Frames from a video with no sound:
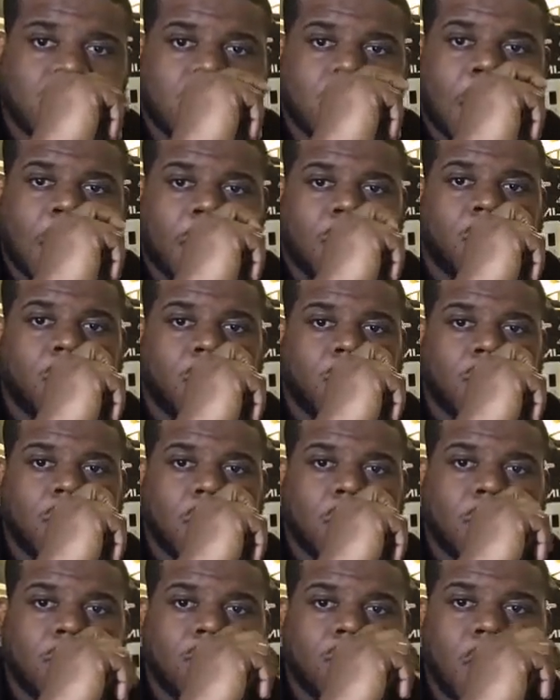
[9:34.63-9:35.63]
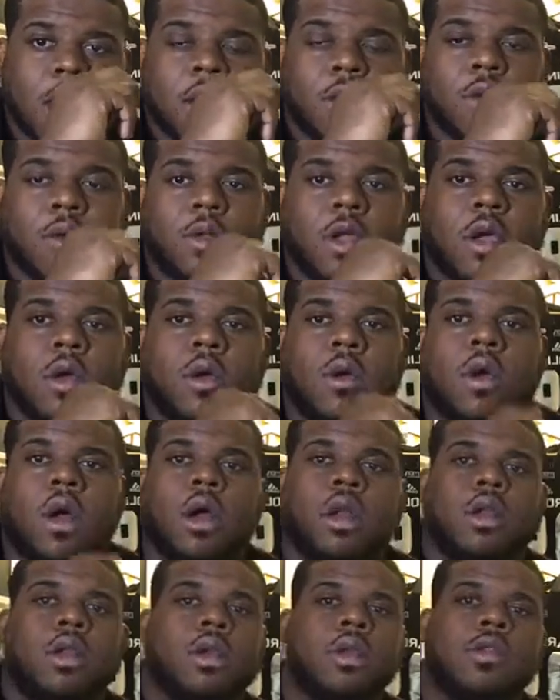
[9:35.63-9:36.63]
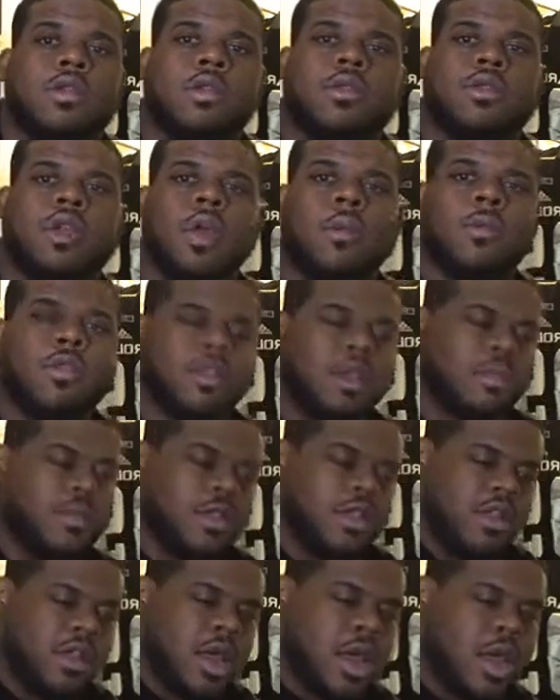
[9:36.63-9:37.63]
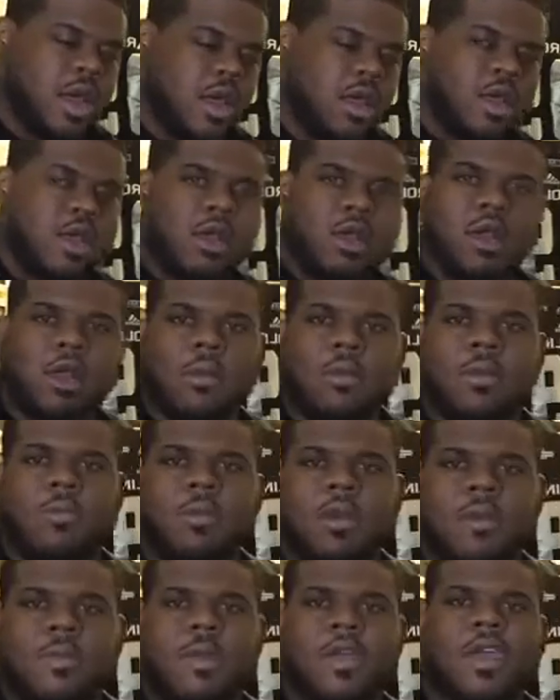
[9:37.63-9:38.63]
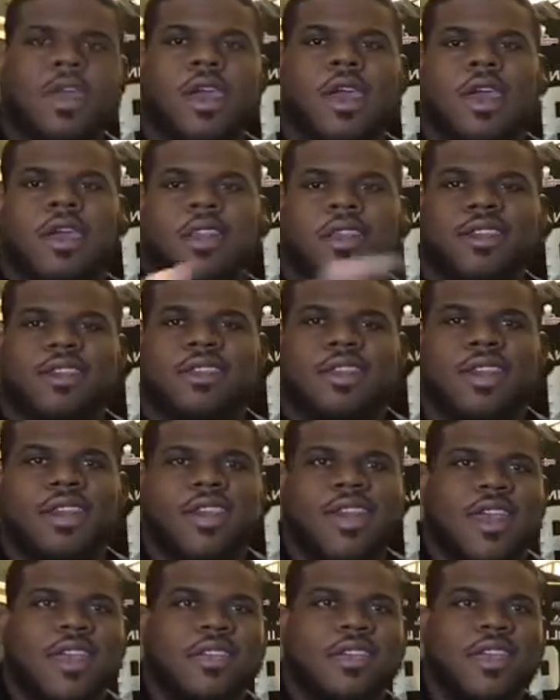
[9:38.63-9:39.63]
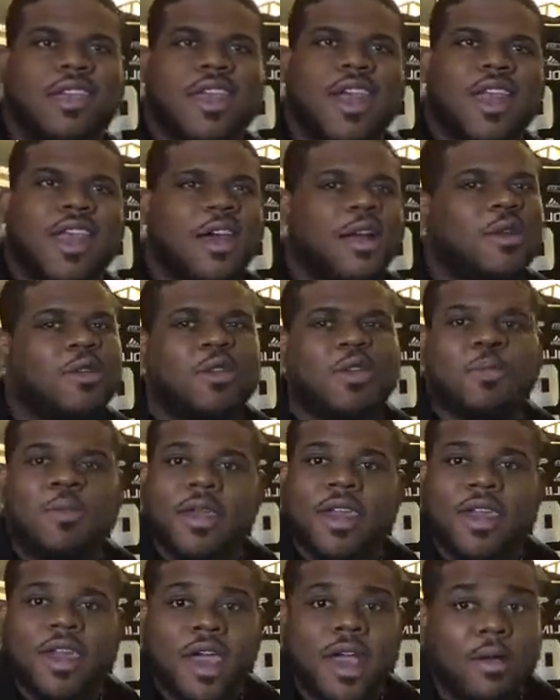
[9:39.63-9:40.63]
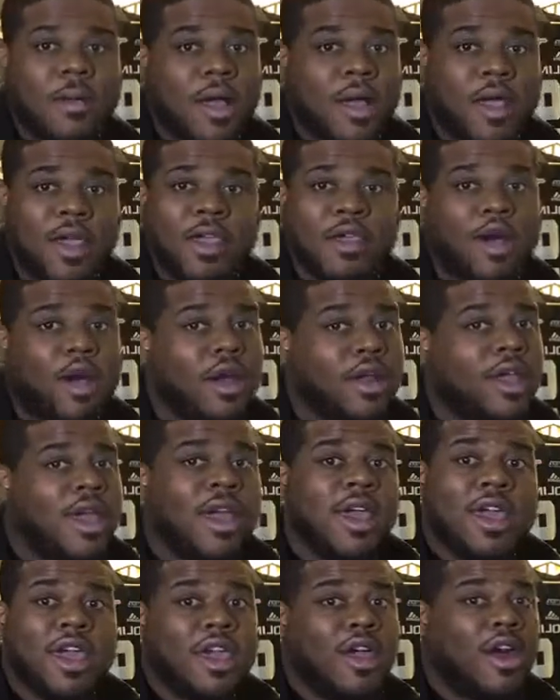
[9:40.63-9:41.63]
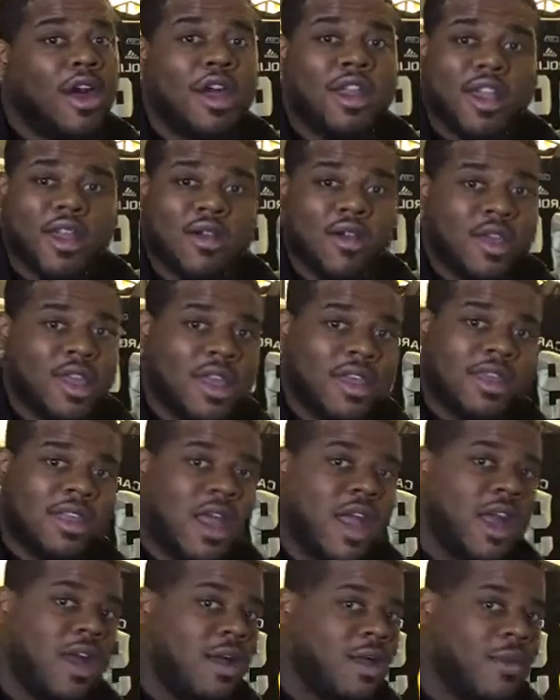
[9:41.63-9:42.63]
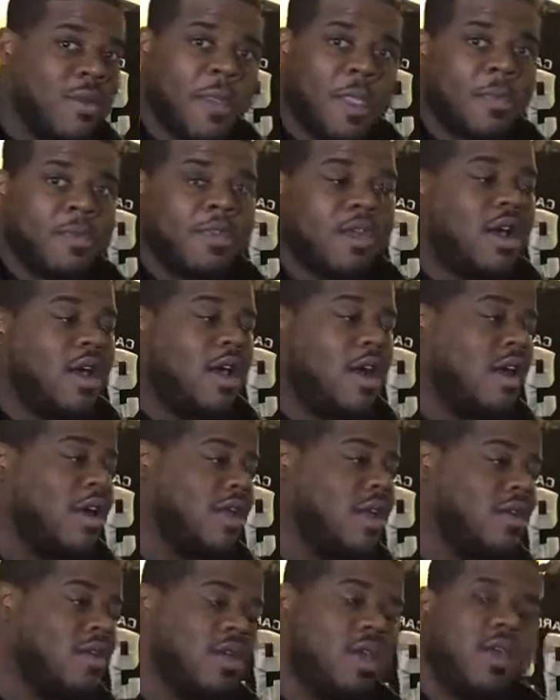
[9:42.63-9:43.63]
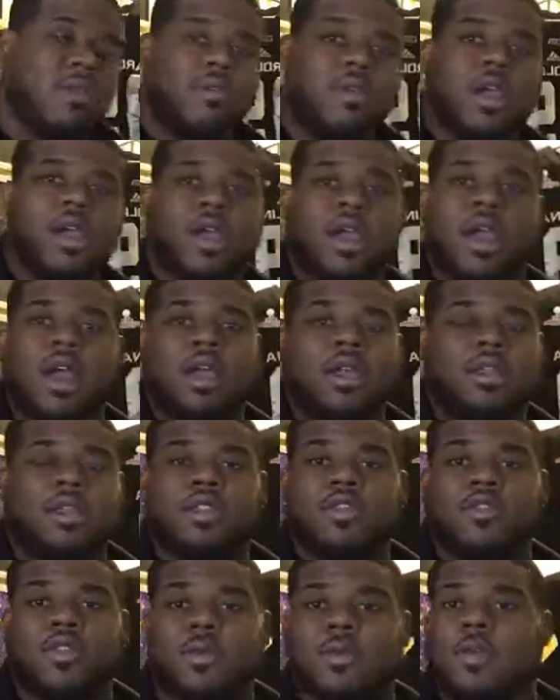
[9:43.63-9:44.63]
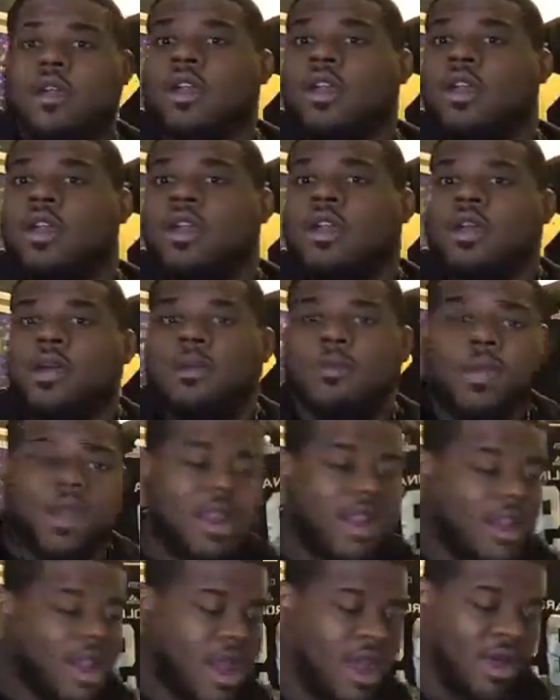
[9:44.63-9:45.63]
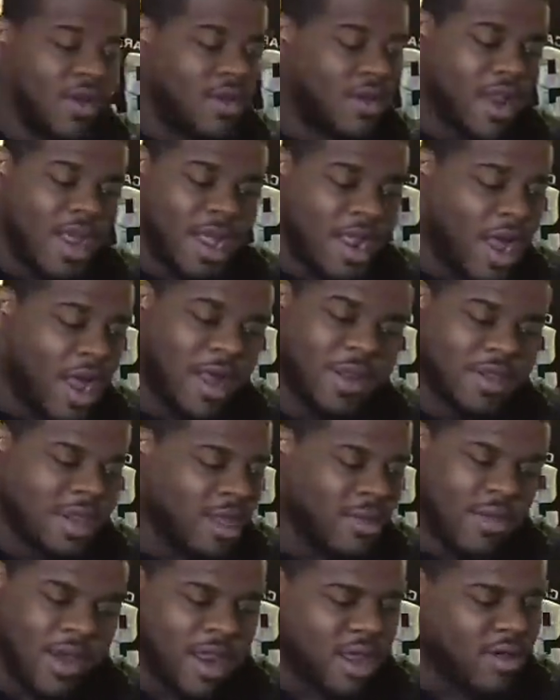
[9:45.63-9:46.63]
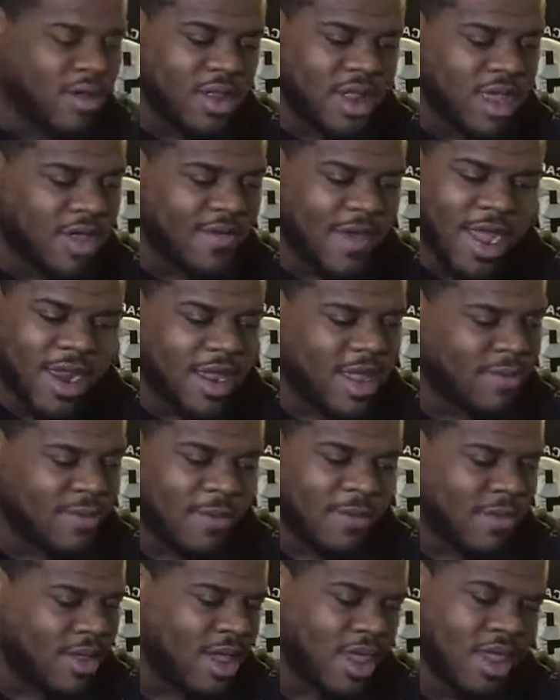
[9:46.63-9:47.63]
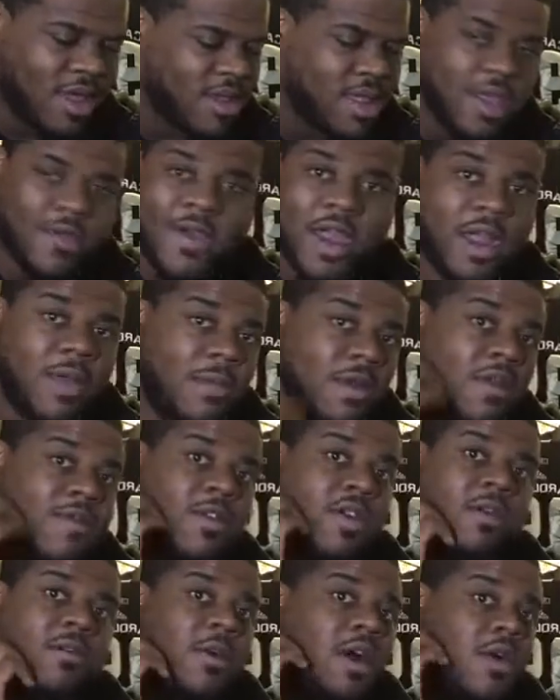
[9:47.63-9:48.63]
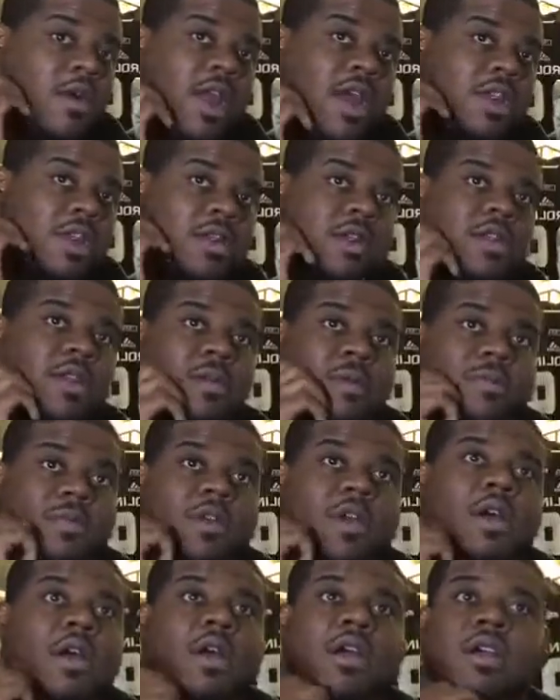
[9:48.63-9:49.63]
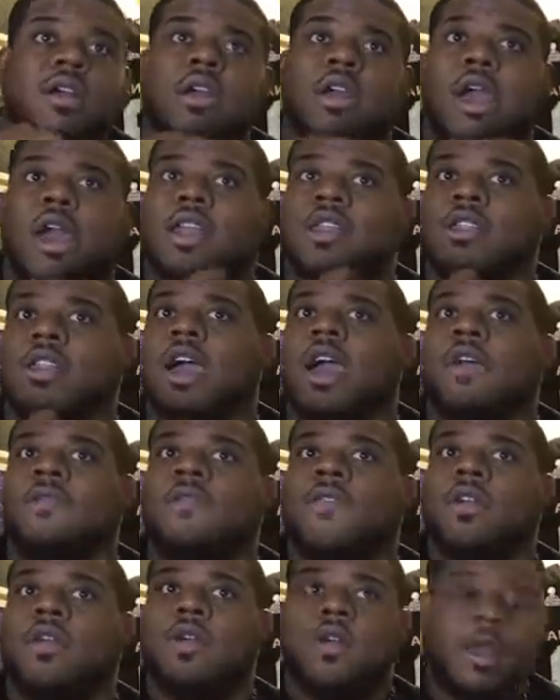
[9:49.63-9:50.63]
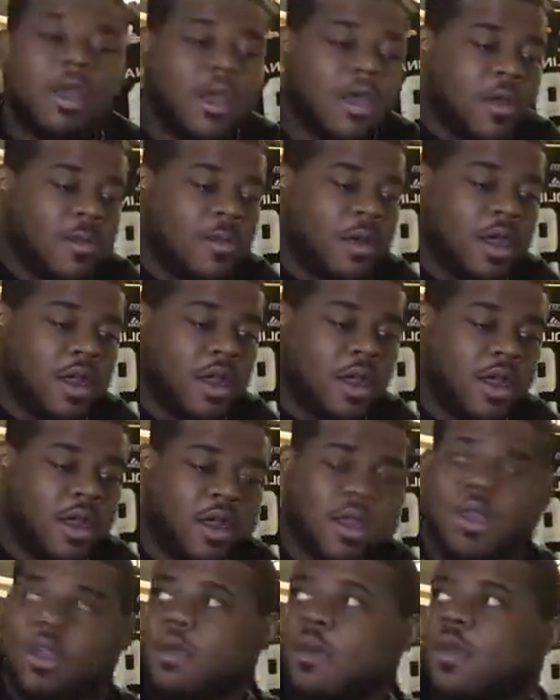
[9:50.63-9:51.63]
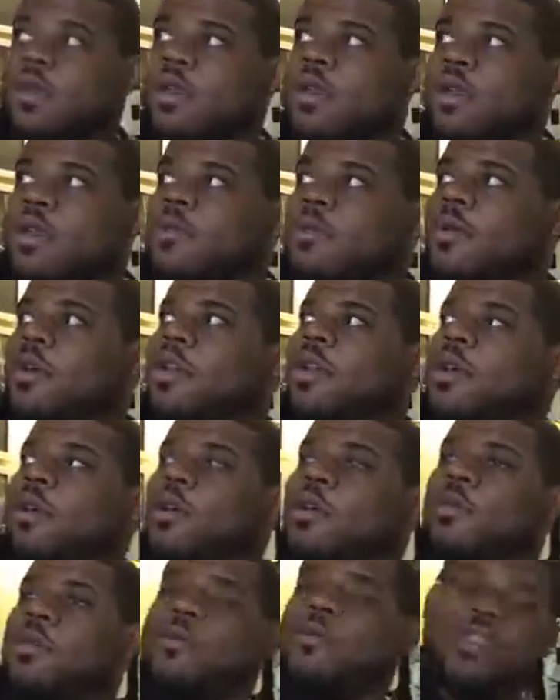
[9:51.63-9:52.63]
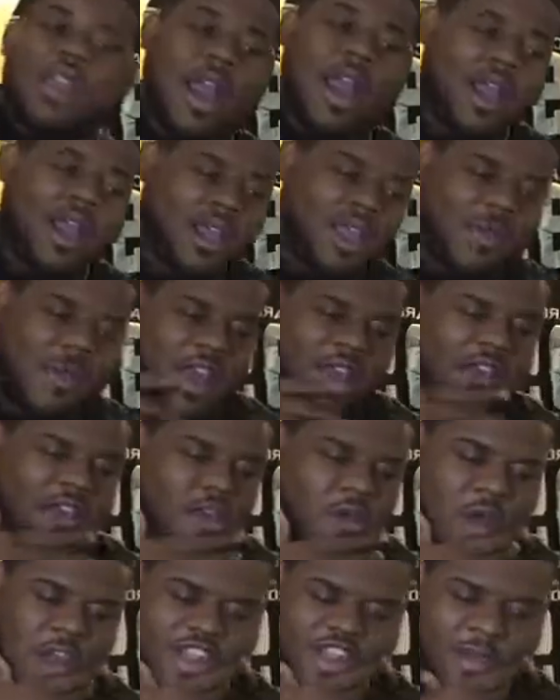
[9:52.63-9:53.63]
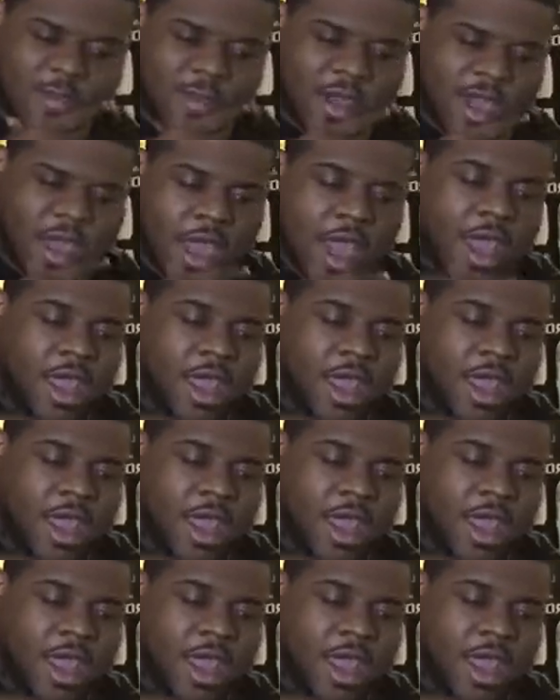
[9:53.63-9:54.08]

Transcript: I agree with that. I agree with that wholeheartedly. So tell me something, Jock. My boy BK out there say KC got. I don't know BK. It's hard to go against Tom. I'm sorry, it's hard to go against Brady. Y'all are tripping. Brady not going out. I don't think Brady gonna leave out that. He ain't gonna leave out that motherfucker tomorrow without the dub. I'm sorry. That's just how I feel. But Jock, let me ask you a question, man.